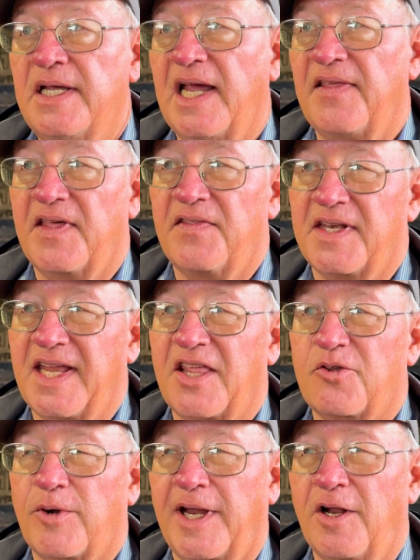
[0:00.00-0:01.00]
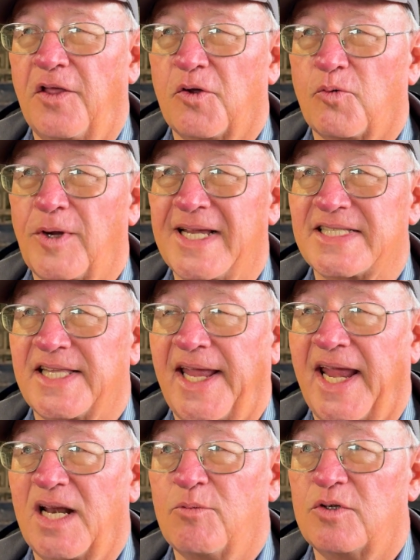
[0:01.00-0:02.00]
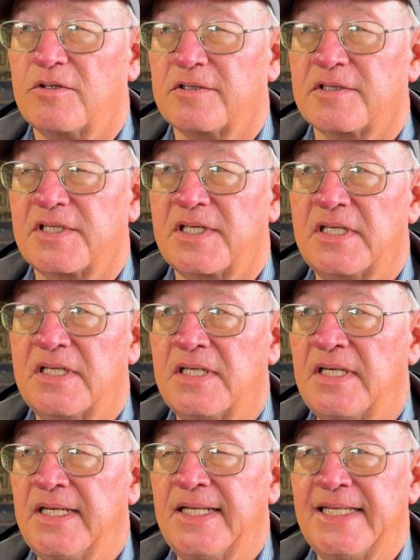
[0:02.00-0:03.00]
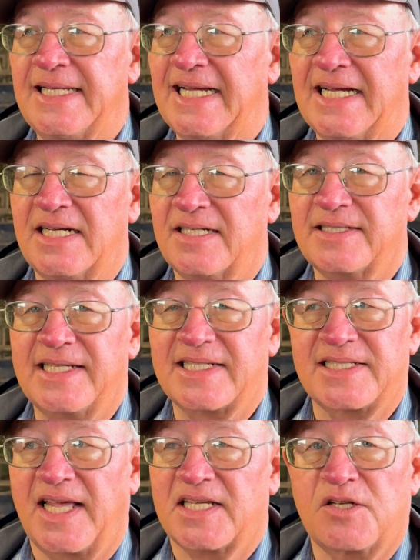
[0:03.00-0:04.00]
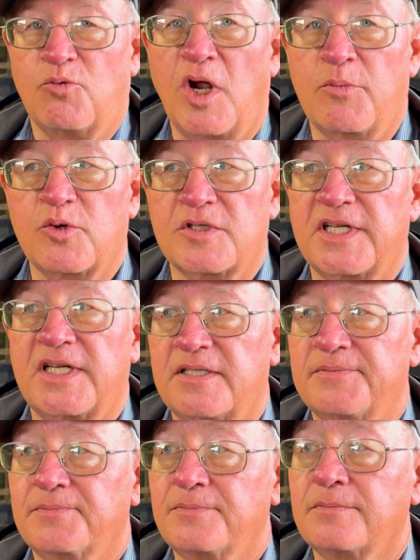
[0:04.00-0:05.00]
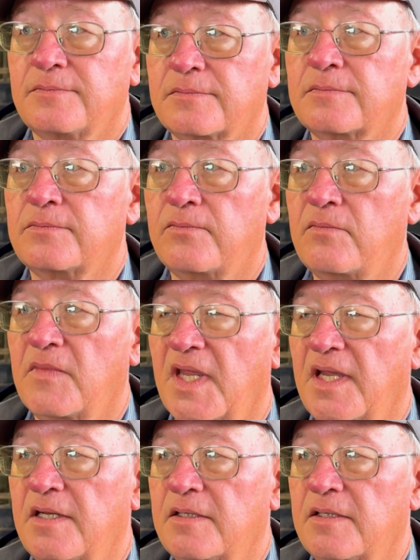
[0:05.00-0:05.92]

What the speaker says: And then the death rate on the rest of the animals, it's less than 1%. Yeah.